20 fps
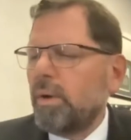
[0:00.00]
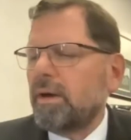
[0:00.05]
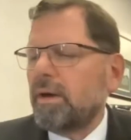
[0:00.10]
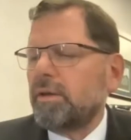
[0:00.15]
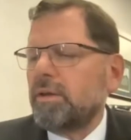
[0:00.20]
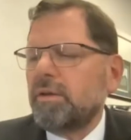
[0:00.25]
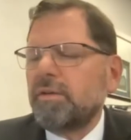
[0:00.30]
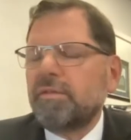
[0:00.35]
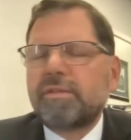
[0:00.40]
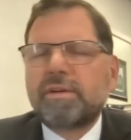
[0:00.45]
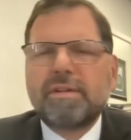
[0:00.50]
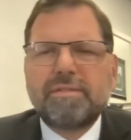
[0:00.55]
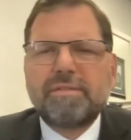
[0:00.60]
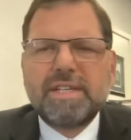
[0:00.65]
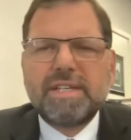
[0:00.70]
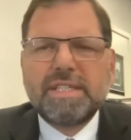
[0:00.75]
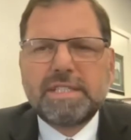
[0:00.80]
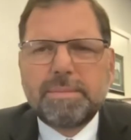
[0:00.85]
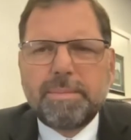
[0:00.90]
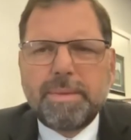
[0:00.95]
well, you've
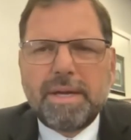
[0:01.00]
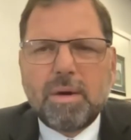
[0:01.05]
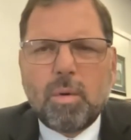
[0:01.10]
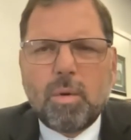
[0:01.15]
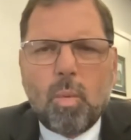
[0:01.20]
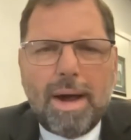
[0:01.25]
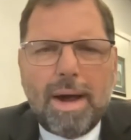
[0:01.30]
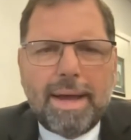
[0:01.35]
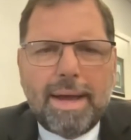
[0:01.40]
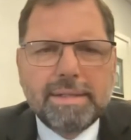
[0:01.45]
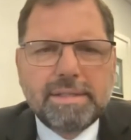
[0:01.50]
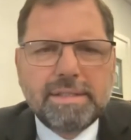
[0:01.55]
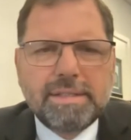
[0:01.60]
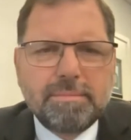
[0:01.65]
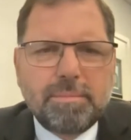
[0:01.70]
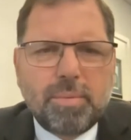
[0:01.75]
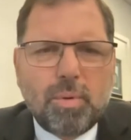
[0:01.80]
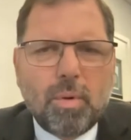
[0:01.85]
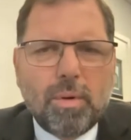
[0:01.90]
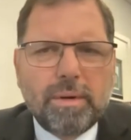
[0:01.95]
convinced me on why it's
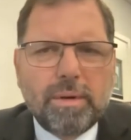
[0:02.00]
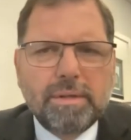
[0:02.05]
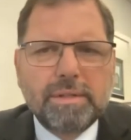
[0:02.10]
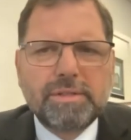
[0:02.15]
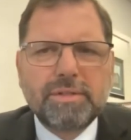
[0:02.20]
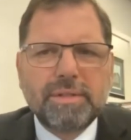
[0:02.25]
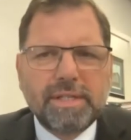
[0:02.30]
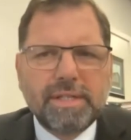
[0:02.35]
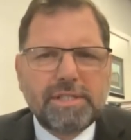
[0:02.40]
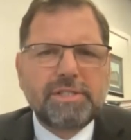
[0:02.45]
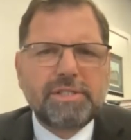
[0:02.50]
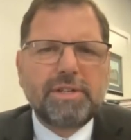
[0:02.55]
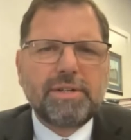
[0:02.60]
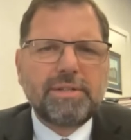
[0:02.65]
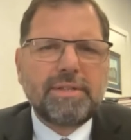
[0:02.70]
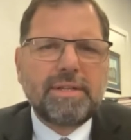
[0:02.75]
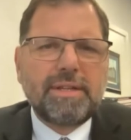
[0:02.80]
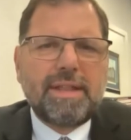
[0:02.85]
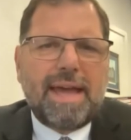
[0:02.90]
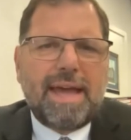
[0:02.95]
important. So let's
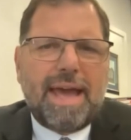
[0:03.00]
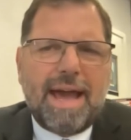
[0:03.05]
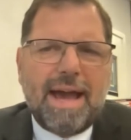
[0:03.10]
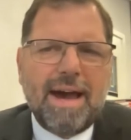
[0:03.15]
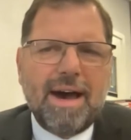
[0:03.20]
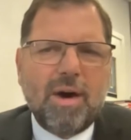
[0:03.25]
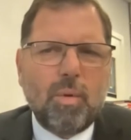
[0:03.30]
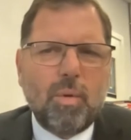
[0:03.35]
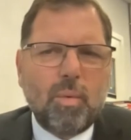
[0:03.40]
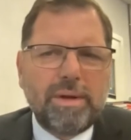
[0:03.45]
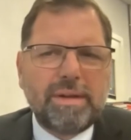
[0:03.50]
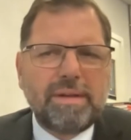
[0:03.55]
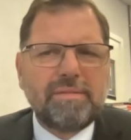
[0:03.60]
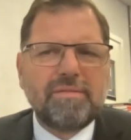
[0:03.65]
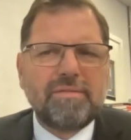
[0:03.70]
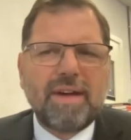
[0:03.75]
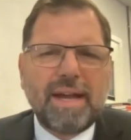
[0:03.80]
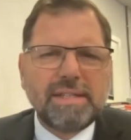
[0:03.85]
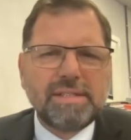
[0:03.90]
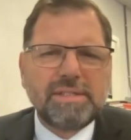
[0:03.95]
turn to the how. What
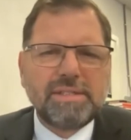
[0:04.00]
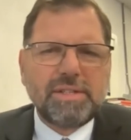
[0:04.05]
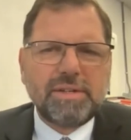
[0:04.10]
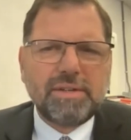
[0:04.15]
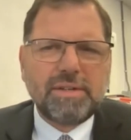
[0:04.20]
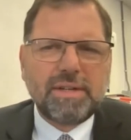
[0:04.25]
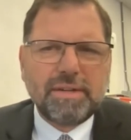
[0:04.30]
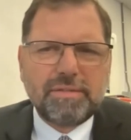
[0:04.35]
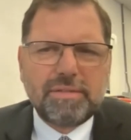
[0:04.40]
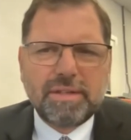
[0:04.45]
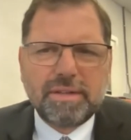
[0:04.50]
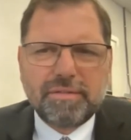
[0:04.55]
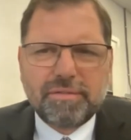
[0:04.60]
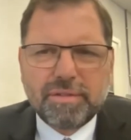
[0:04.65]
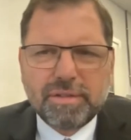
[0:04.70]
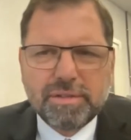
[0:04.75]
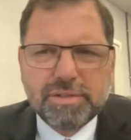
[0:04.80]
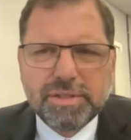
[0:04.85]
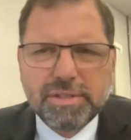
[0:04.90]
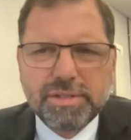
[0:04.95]
advice do you give to
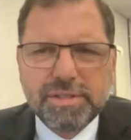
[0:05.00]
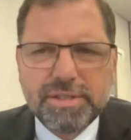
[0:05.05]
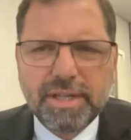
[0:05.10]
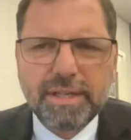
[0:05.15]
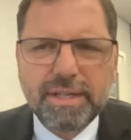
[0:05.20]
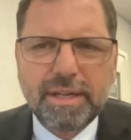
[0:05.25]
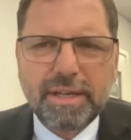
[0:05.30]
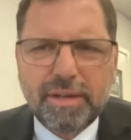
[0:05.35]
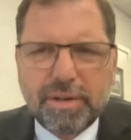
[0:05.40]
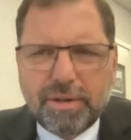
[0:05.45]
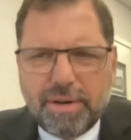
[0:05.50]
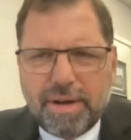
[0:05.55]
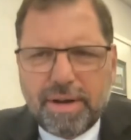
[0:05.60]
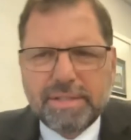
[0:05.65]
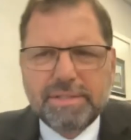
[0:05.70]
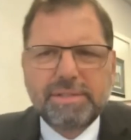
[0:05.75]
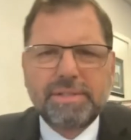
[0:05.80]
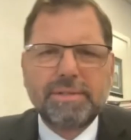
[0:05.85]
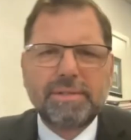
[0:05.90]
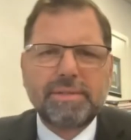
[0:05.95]
first and second year
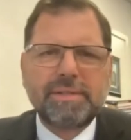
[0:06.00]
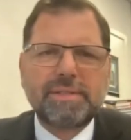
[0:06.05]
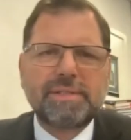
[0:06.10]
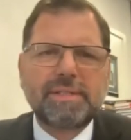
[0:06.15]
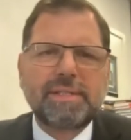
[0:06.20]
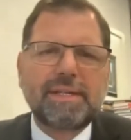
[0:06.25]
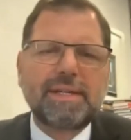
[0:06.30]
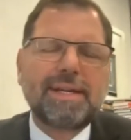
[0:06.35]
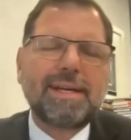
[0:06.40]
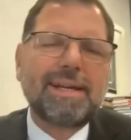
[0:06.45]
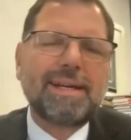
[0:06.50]
grad students?